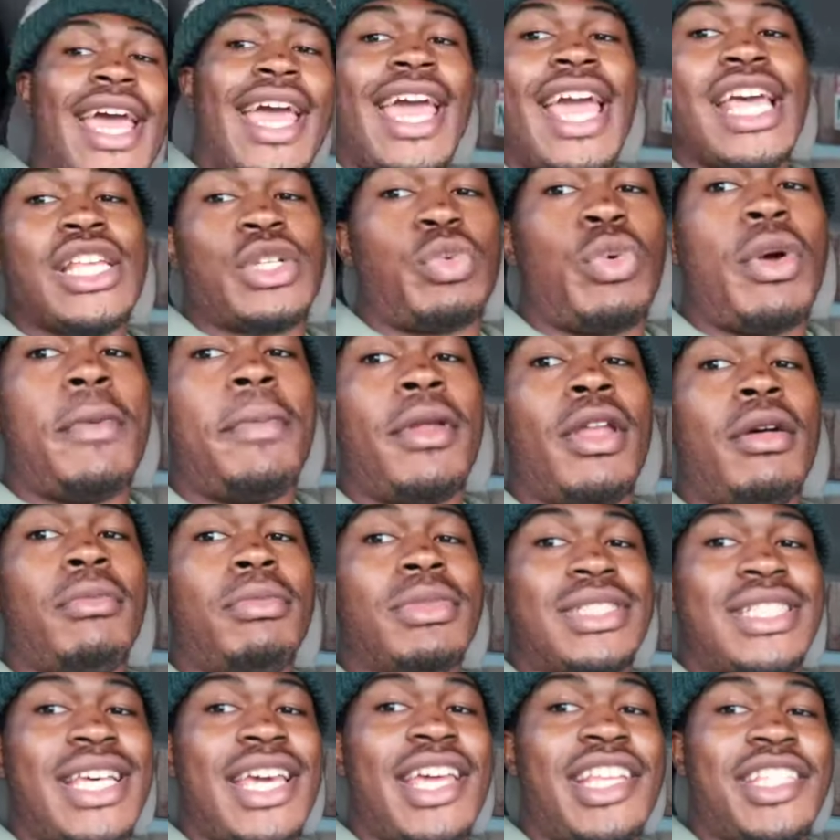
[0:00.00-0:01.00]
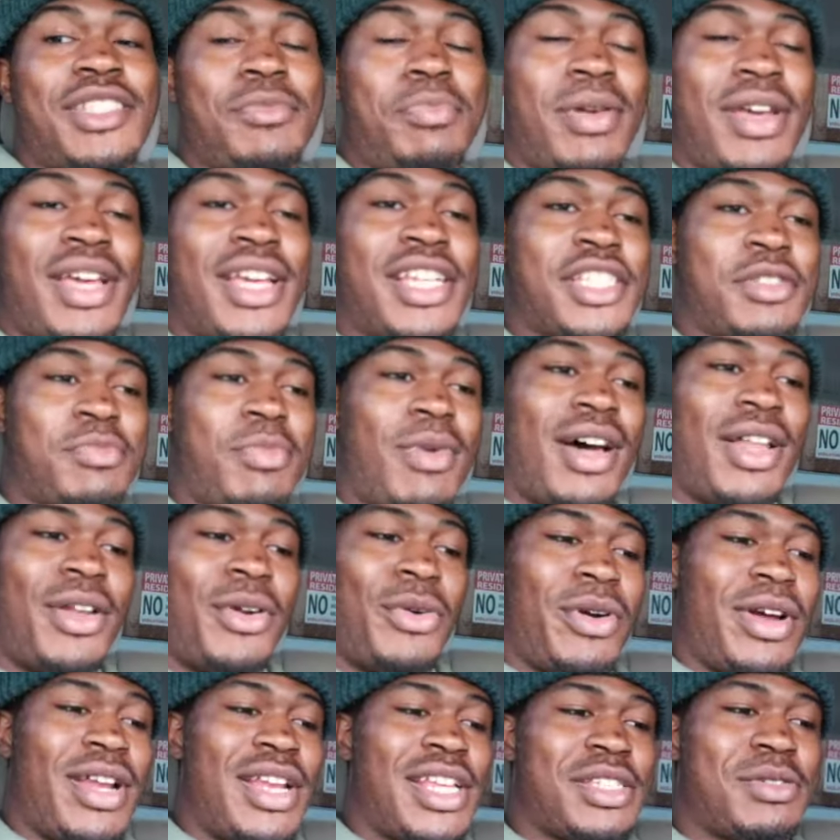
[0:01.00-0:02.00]
He's whipping a Mercedes Benz, by
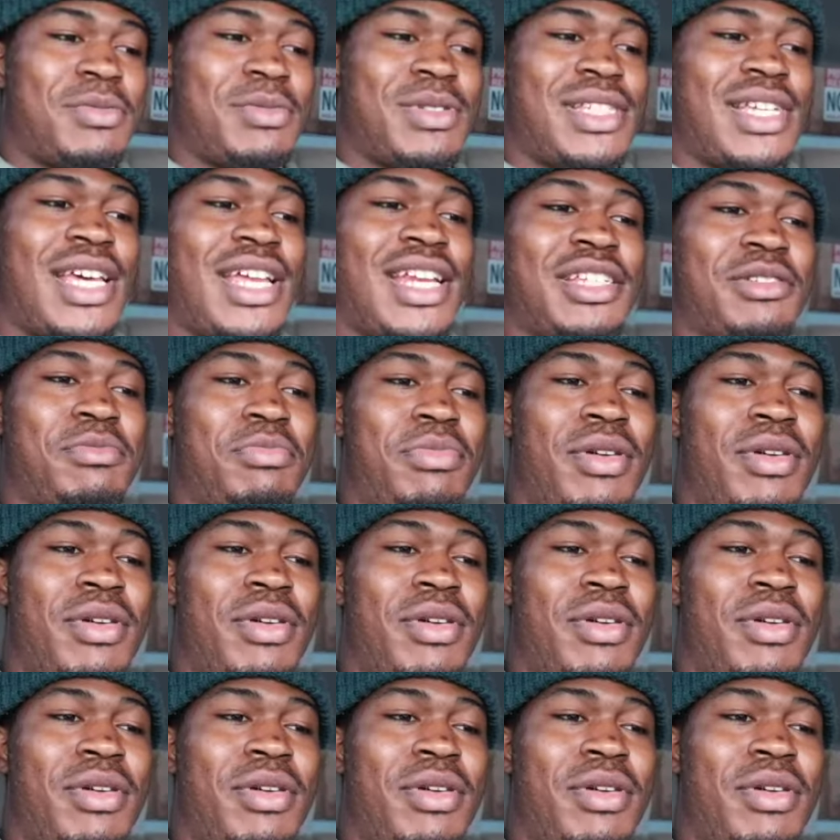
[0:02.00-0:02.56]
the way. This Mercedes